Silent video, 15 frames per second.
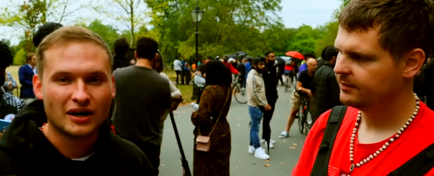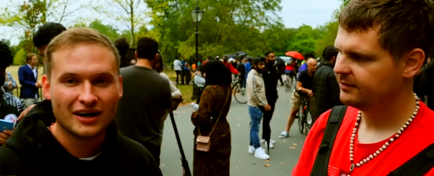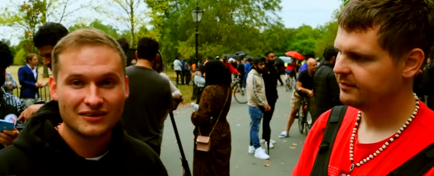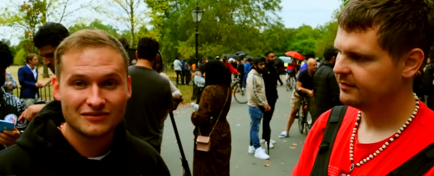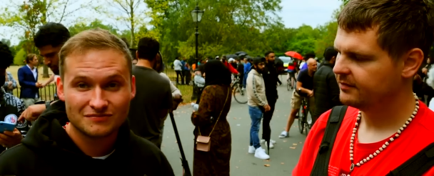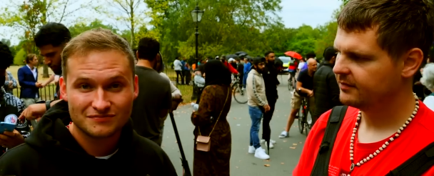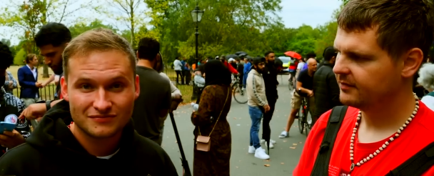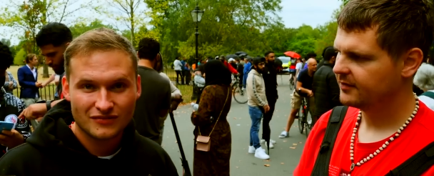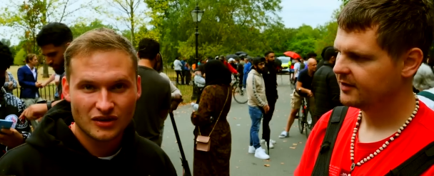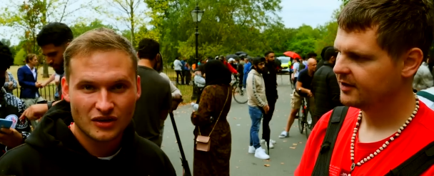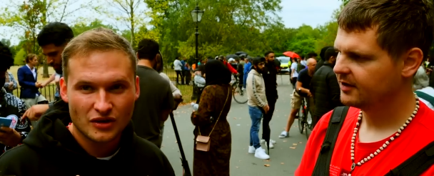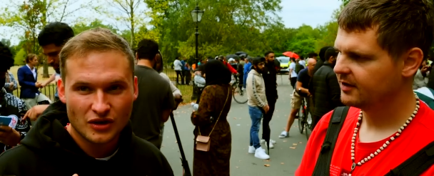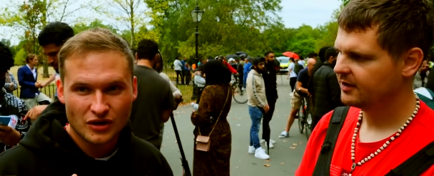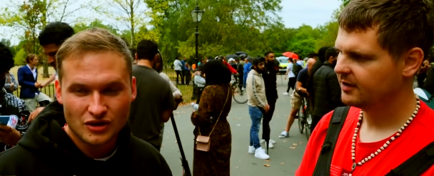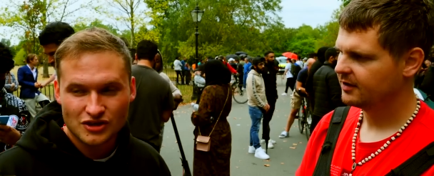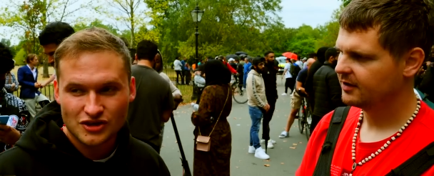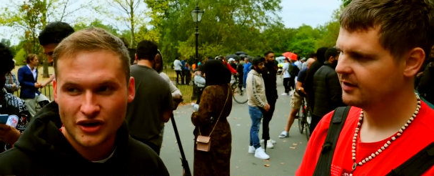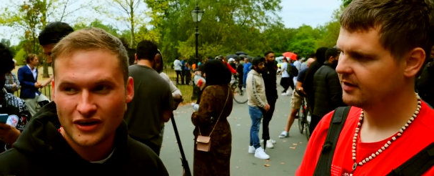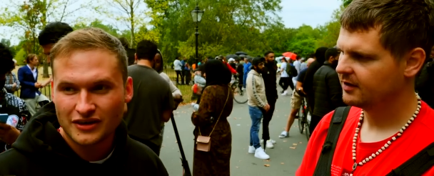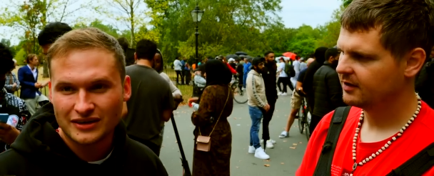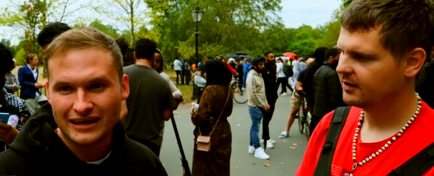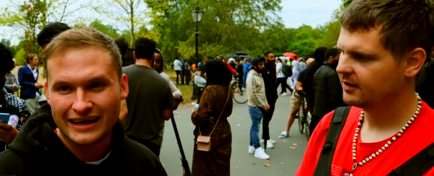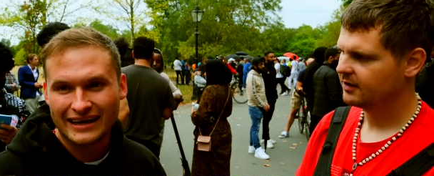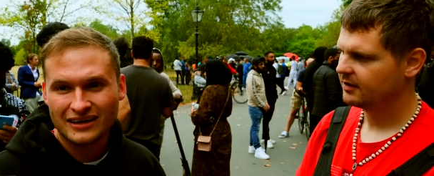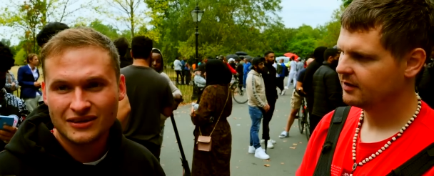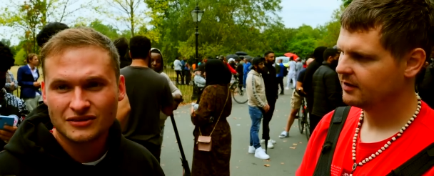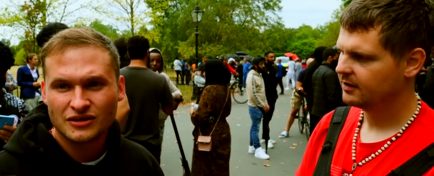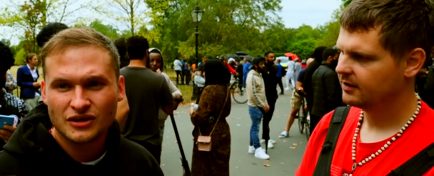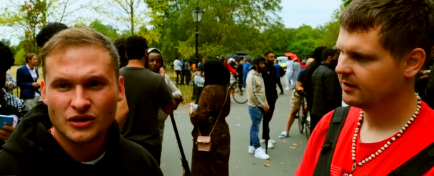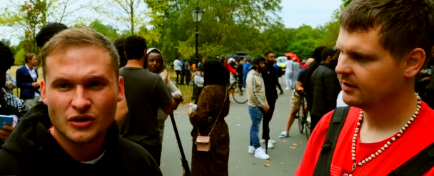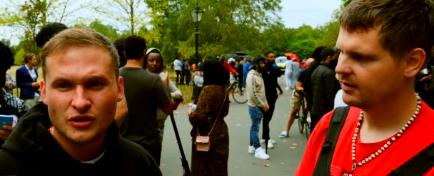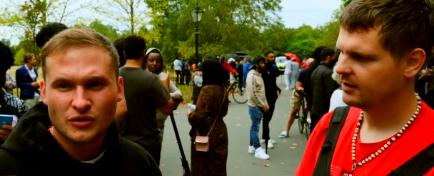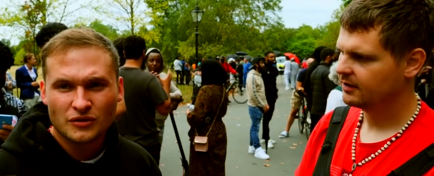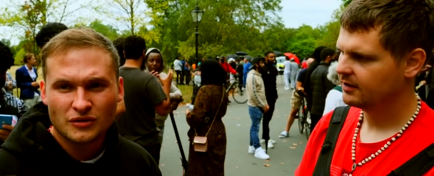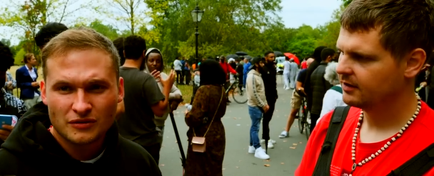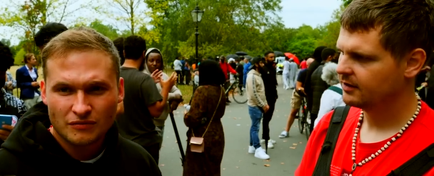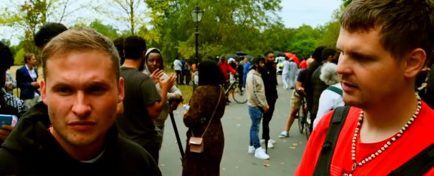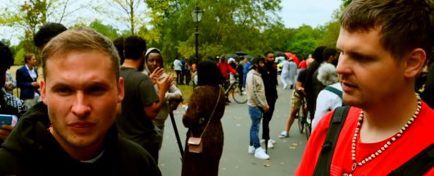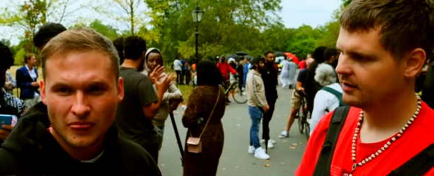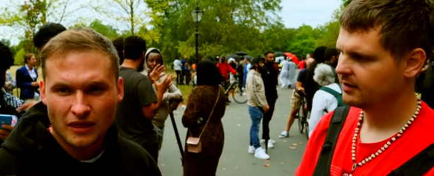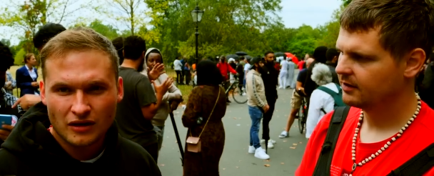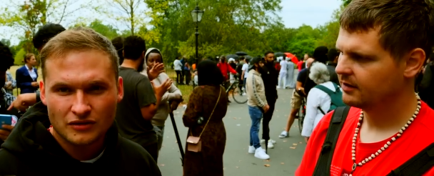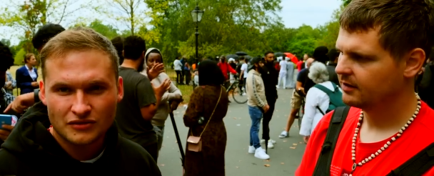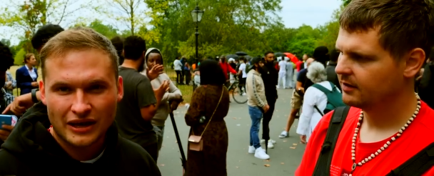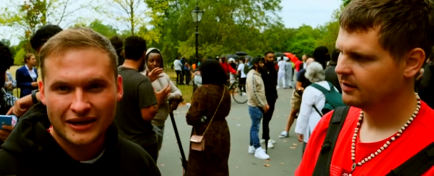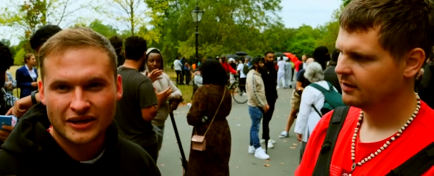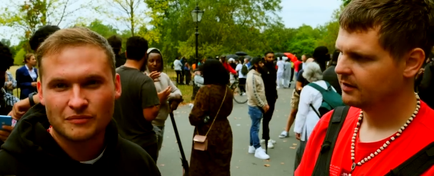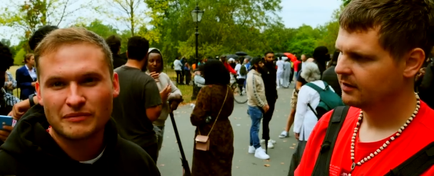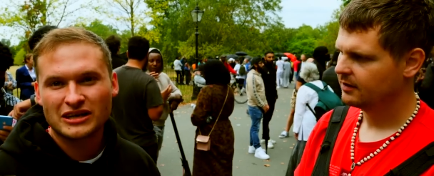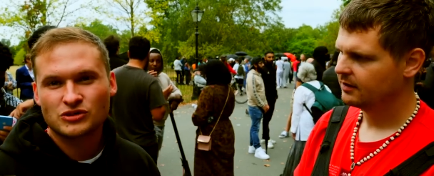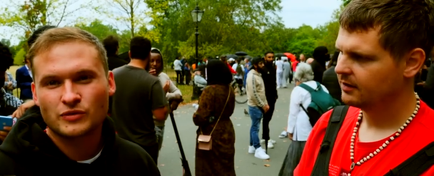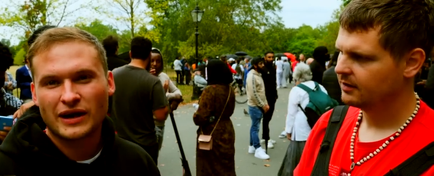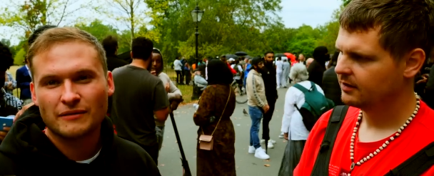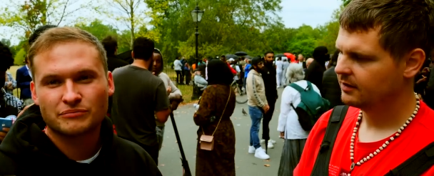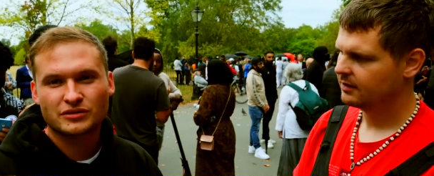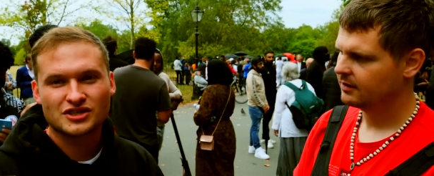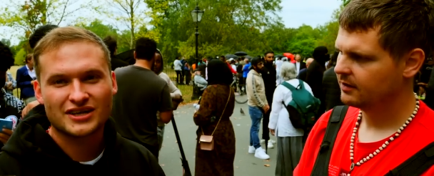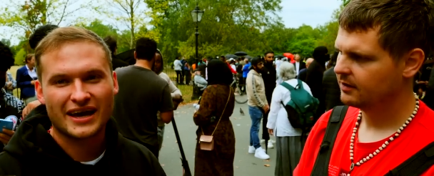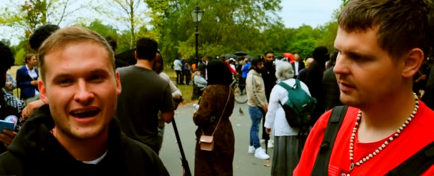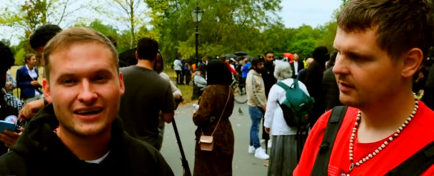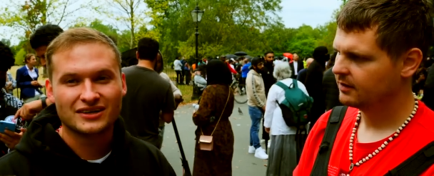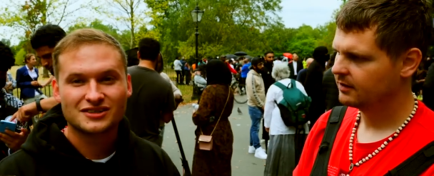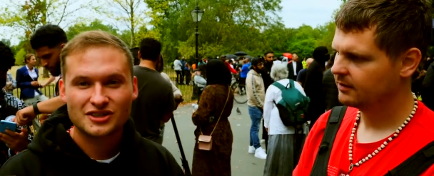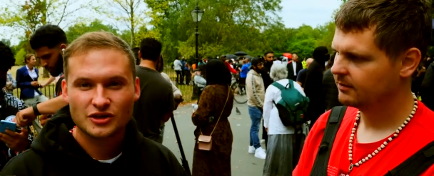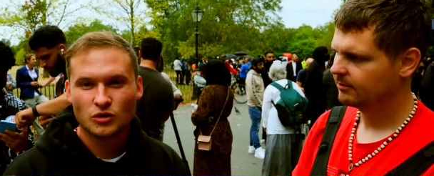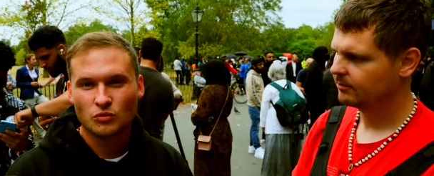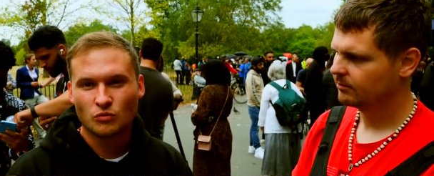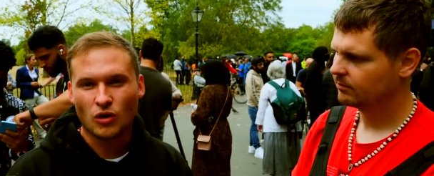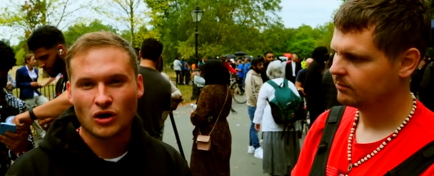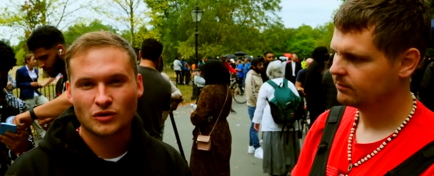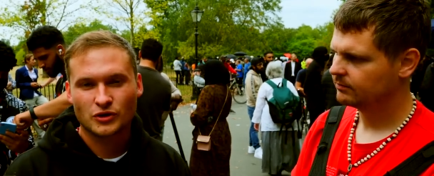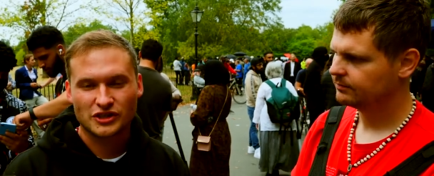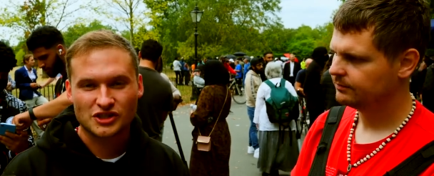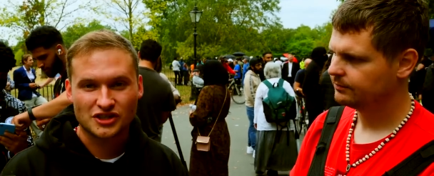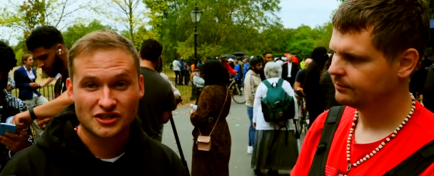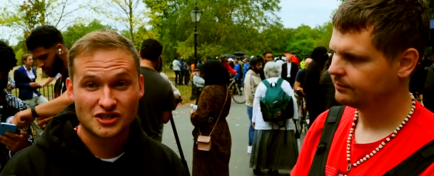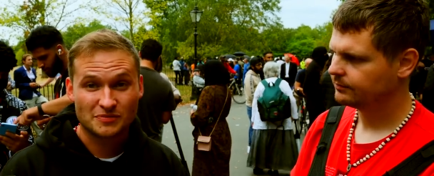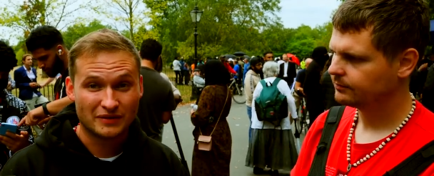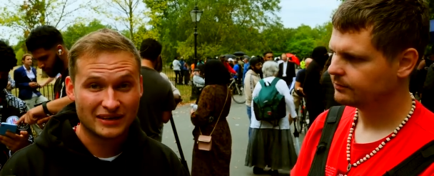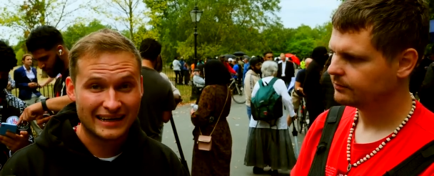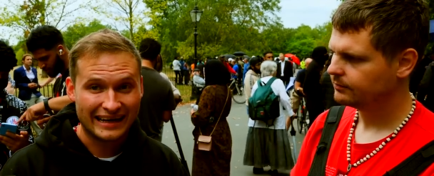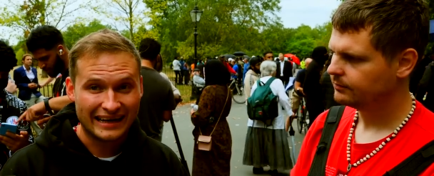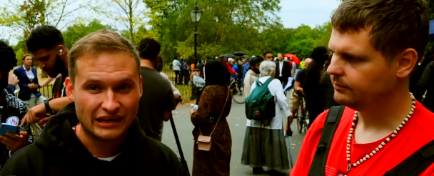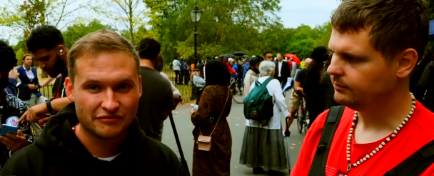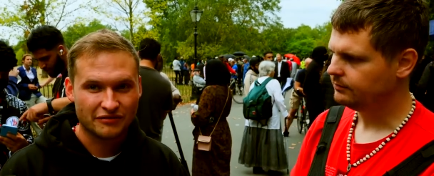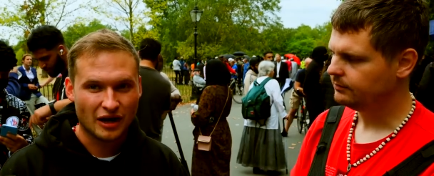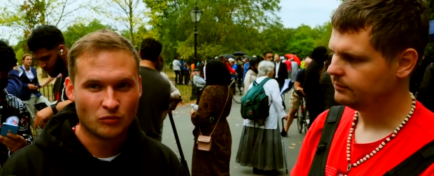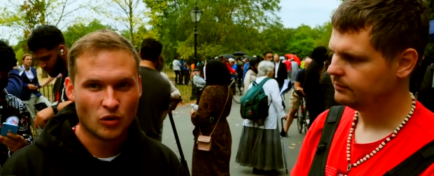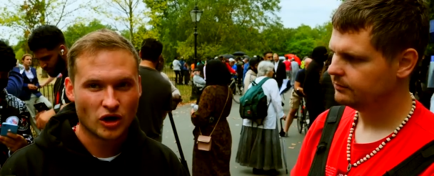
Speaker 1: But certainly, they can misrepresent what Christians believe and